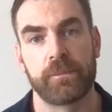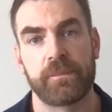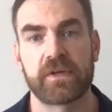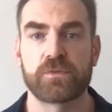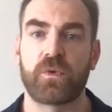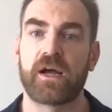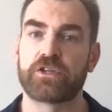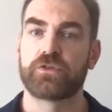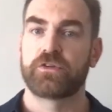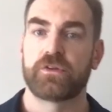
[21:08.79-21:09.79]
Because why
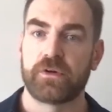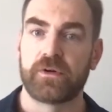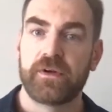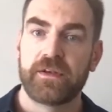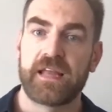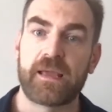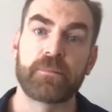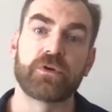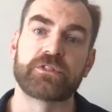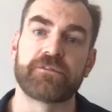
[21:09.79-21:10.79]
should your
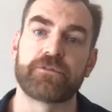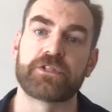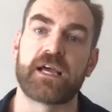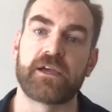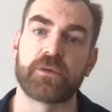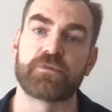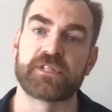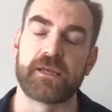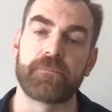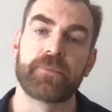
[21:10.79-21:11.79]
name look different to how you
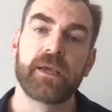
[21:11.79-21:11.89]
present?